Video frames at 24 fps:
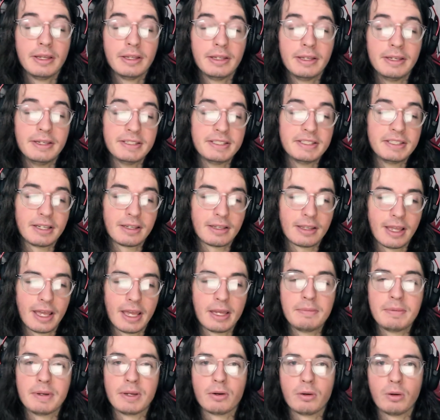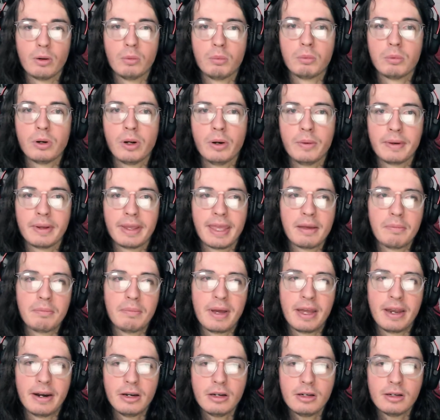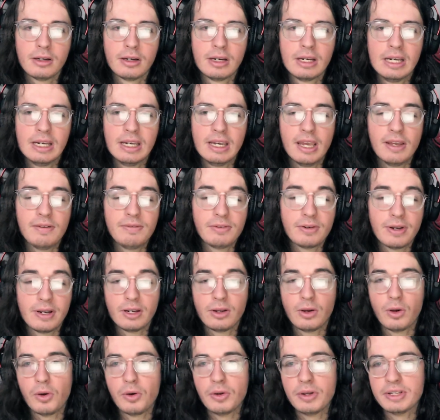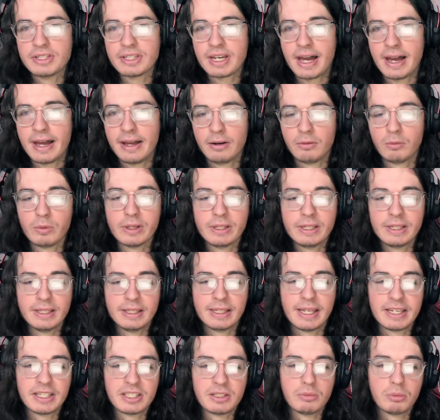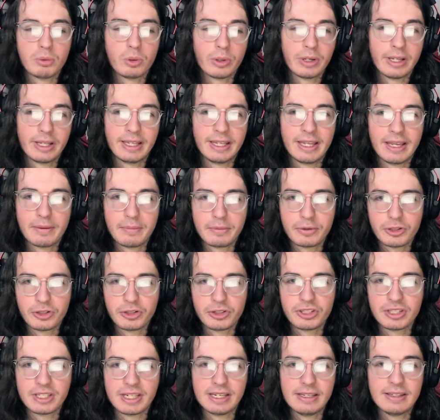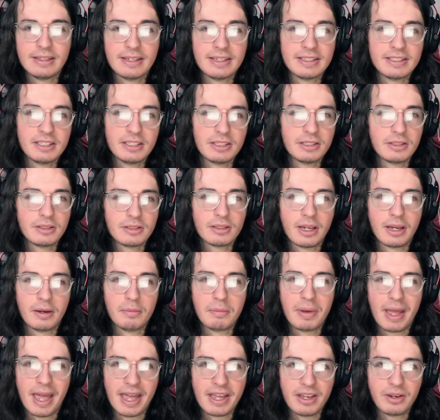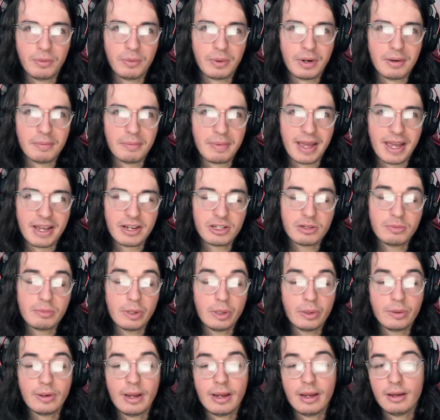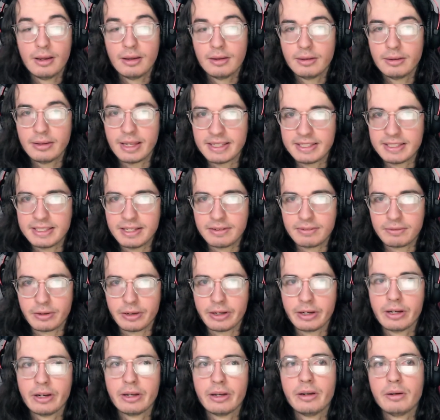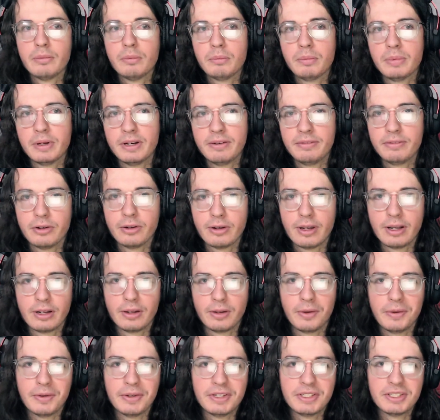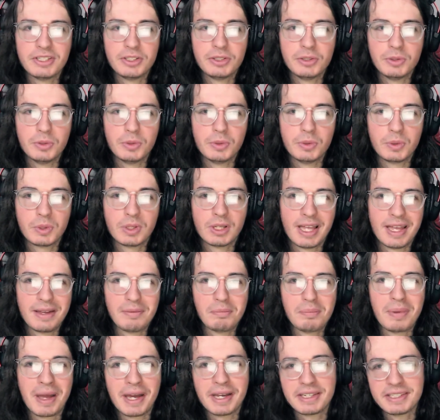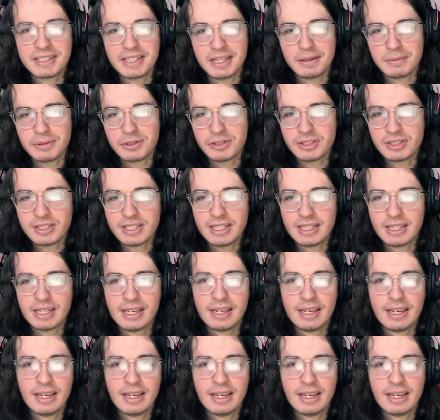is to climb and grow pro and get better. If your end goal is, I really like supporting the amateur scene, this is what I'm passionate about, that's different. But if your end goal is to climb past the amateur scene,